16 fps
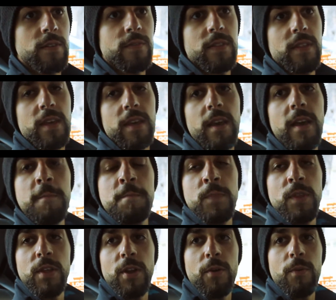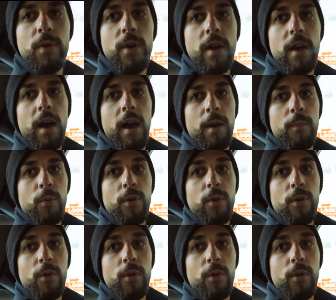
all of the, you know, uh,